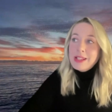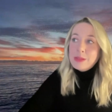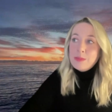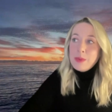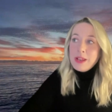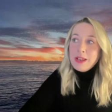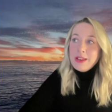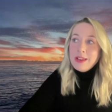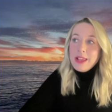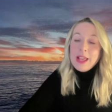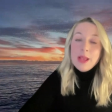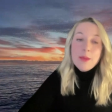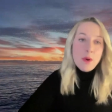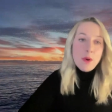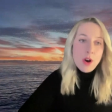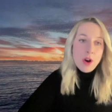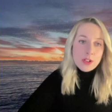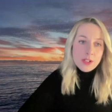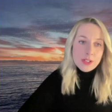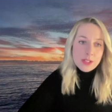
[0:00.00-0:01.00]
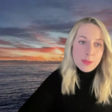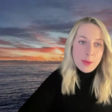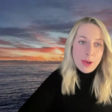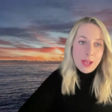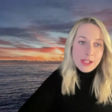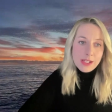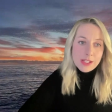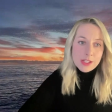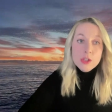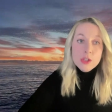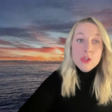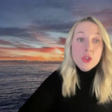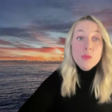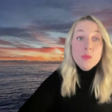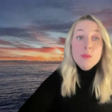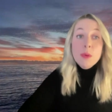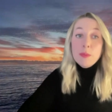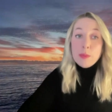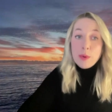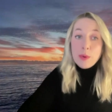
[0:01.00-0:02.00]
has been earmarked as a place that
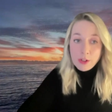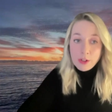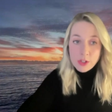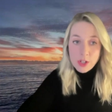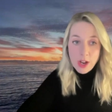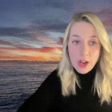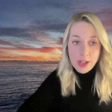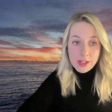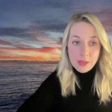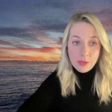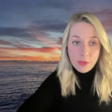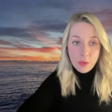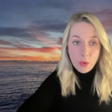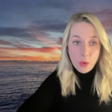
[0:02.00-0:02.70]
should be prioritized